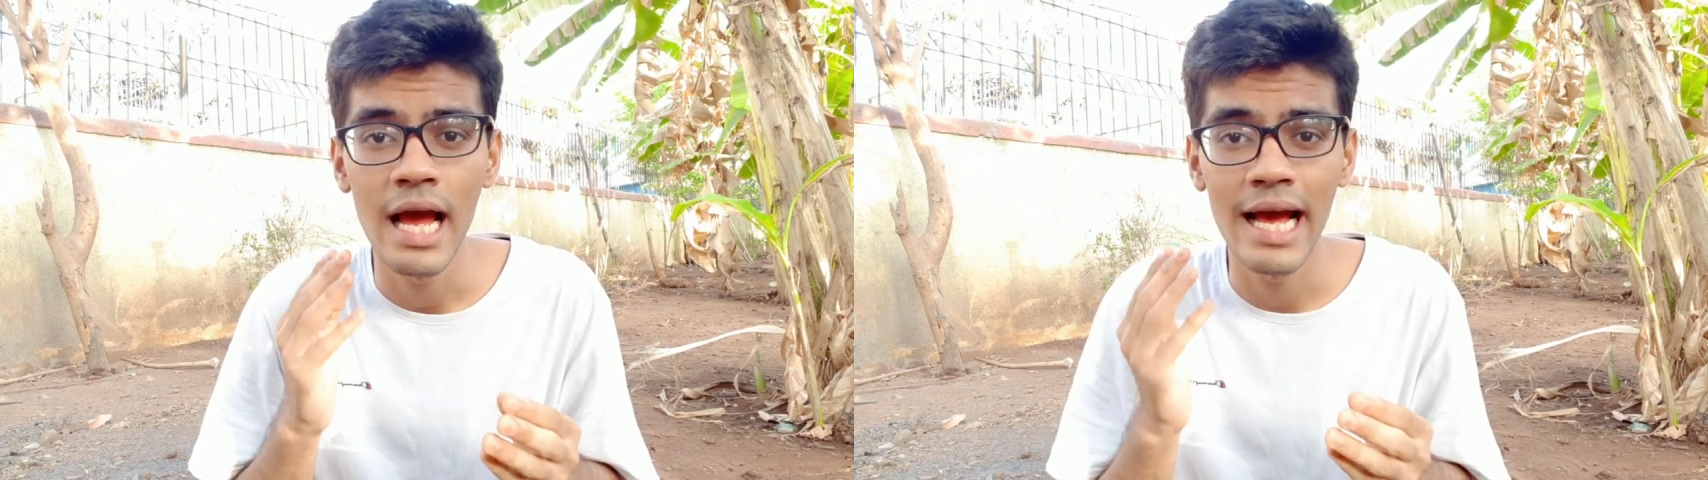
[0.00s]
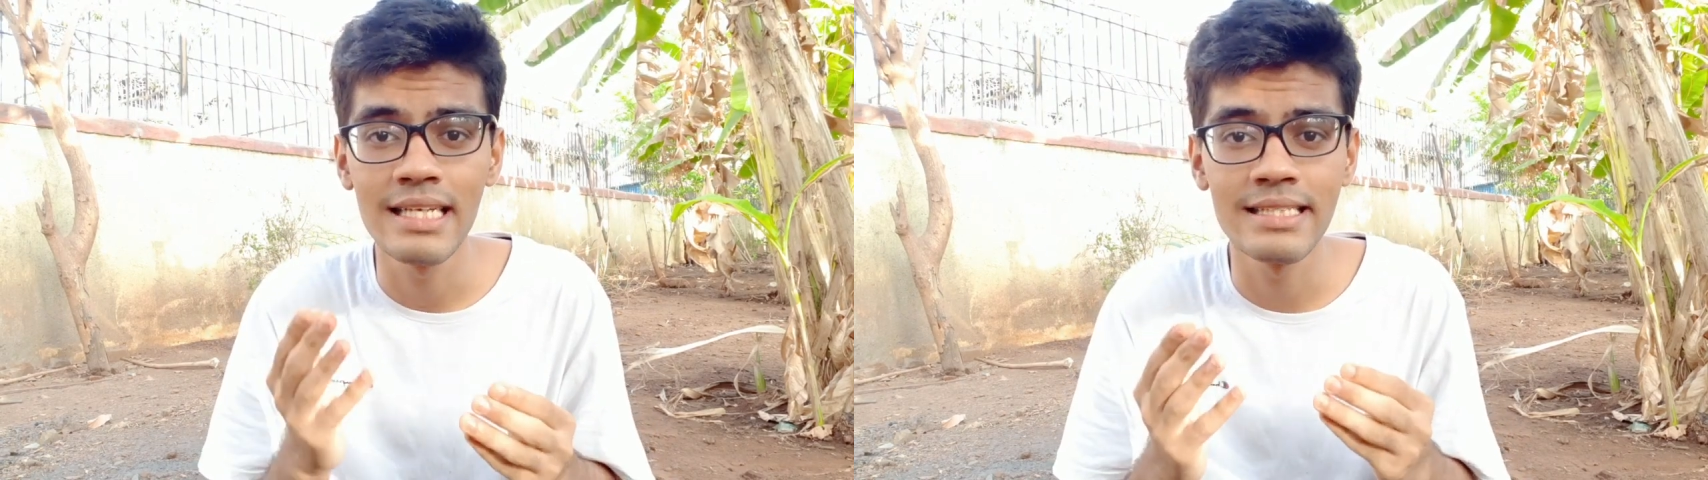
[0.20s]

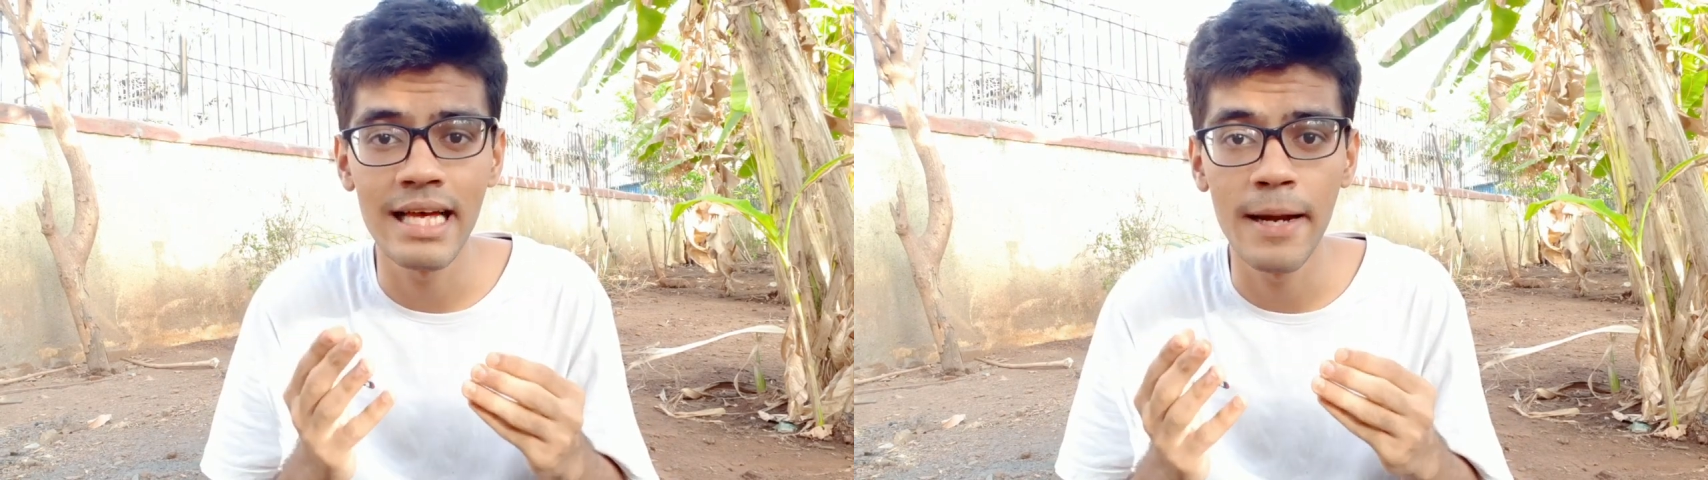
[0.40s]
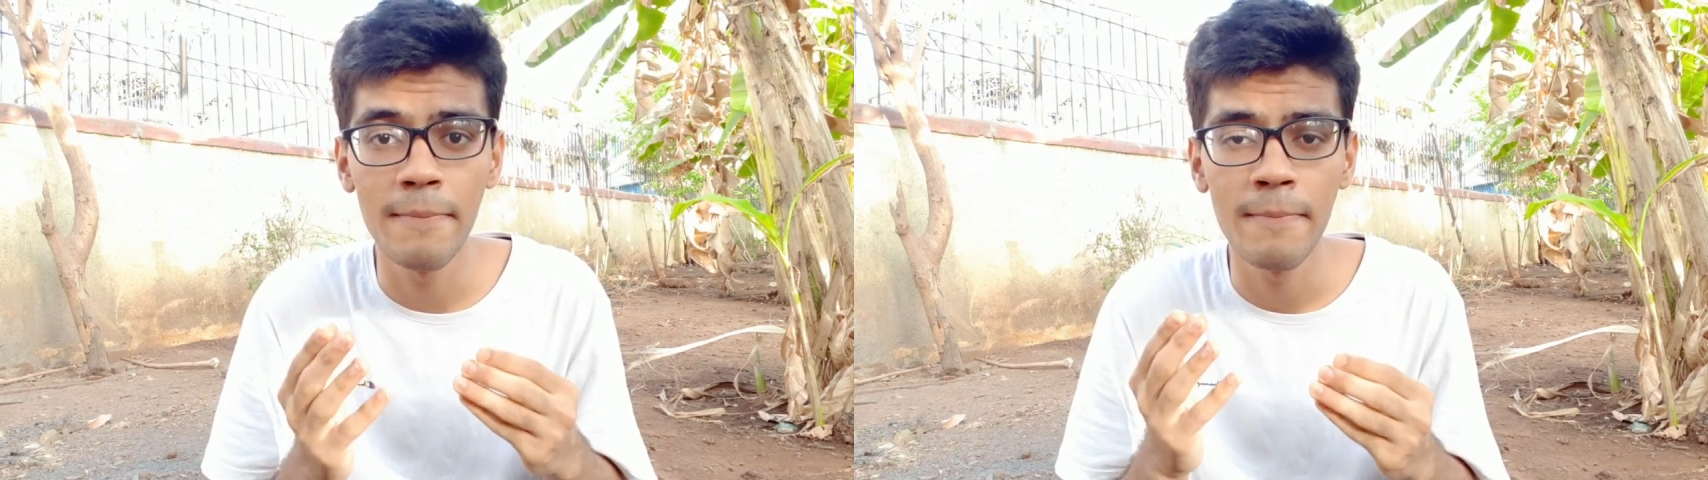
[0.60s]

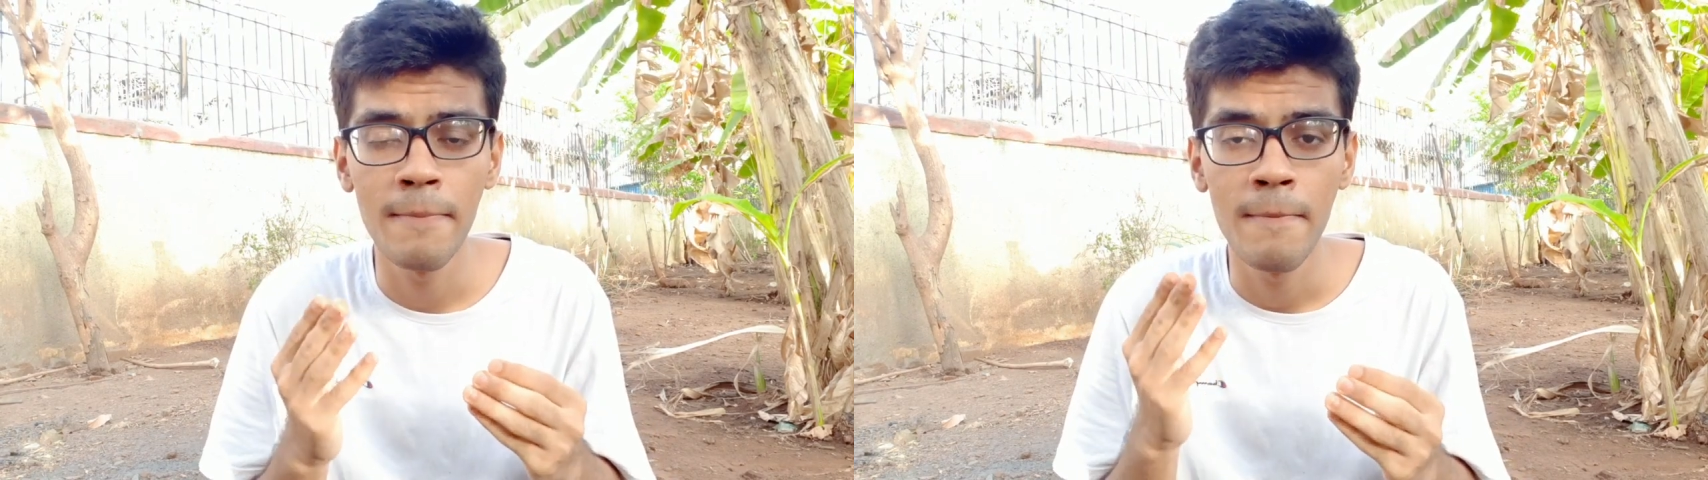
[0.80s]
accept